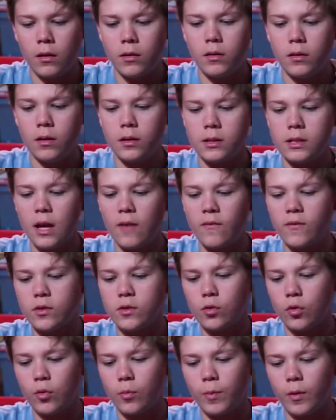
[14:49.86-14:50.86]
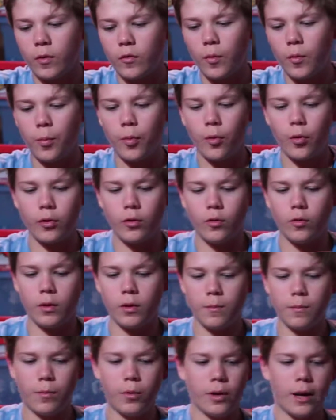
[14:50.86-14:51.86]
does have a Zord Builder port you
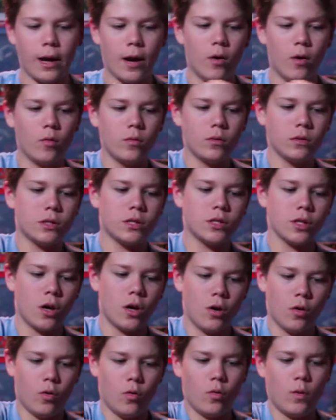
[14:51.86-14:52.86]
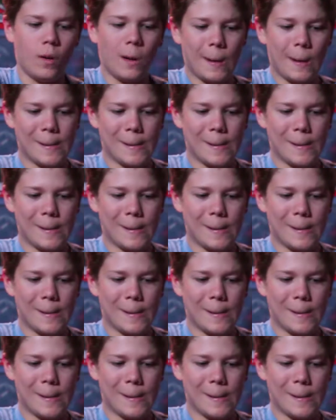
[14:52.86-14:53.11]
can put out, so